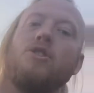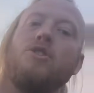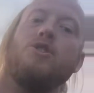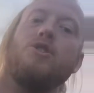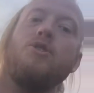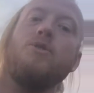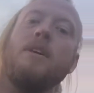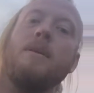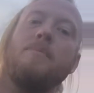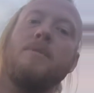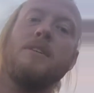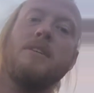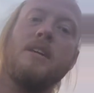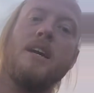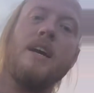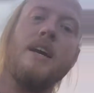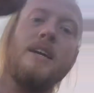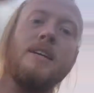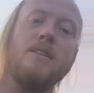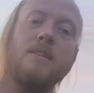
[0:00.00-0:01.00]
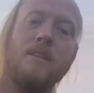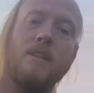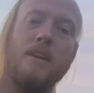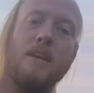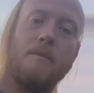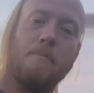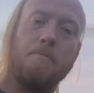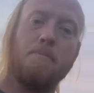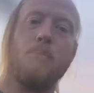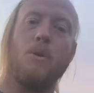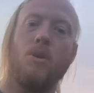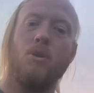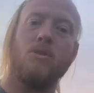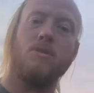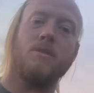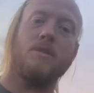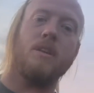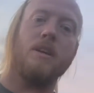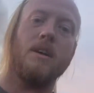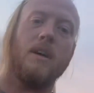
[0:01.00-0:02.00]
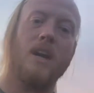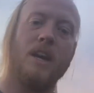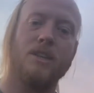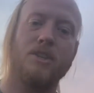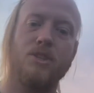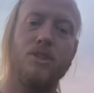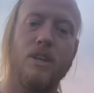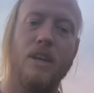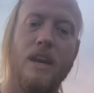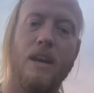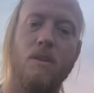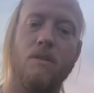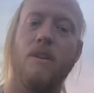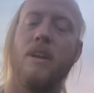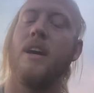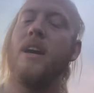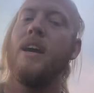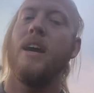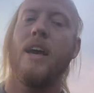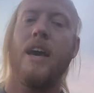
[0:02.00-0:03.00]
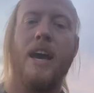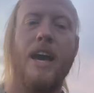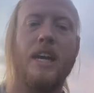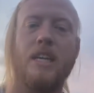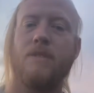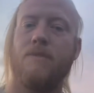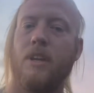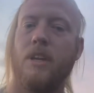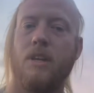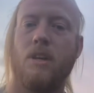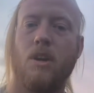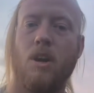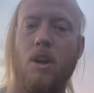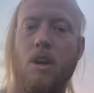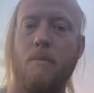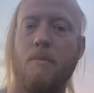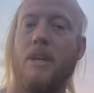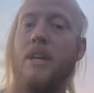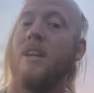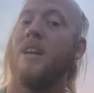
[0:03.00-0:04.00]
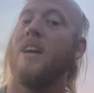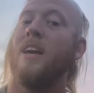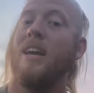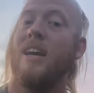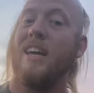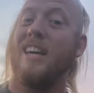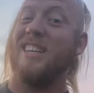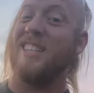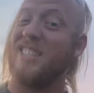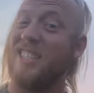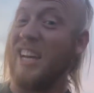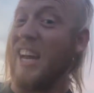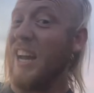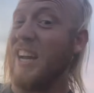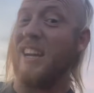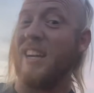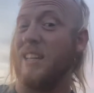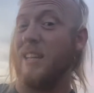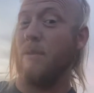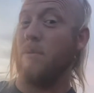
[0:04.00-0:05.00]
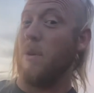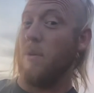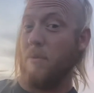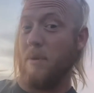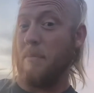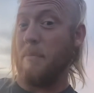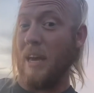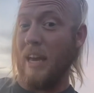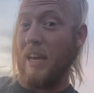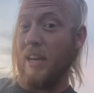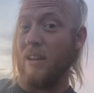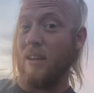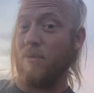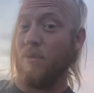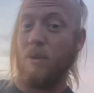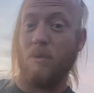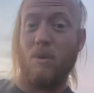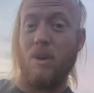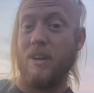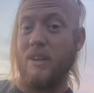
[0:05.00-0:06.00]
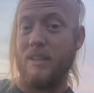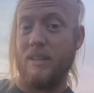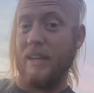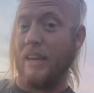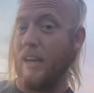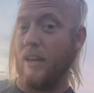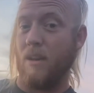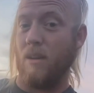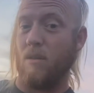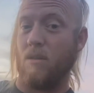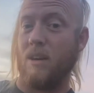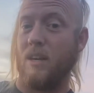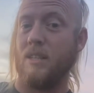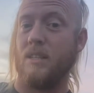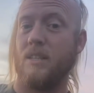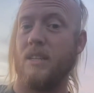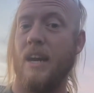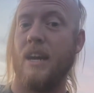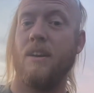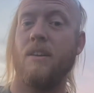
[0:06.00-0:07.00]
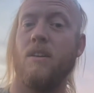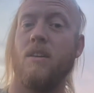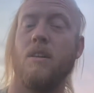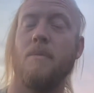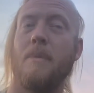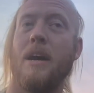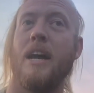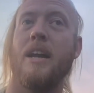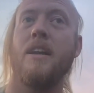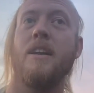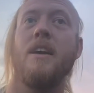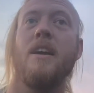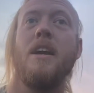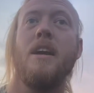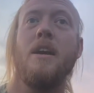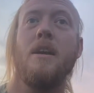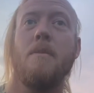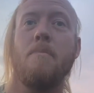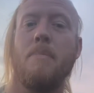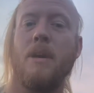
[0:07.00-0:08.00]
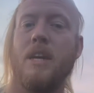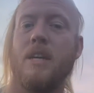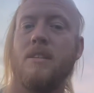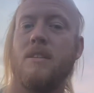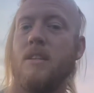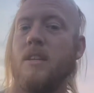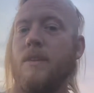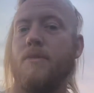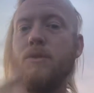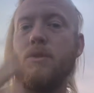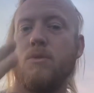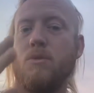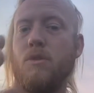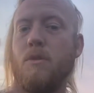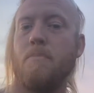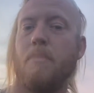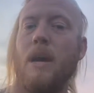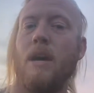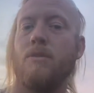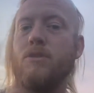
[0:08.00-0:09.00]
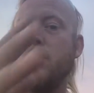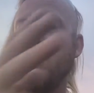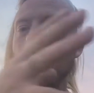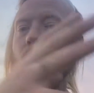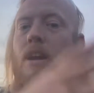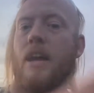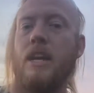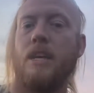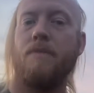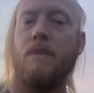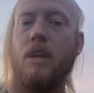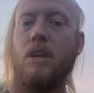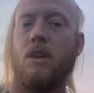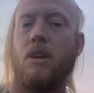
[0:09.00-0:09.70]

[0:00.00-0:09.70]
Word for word: shoot up the sides and then it pulls the oxygen out activated carbon is technically what we made if we wanted to get you know crazy technical about it because the difference between biochar and activated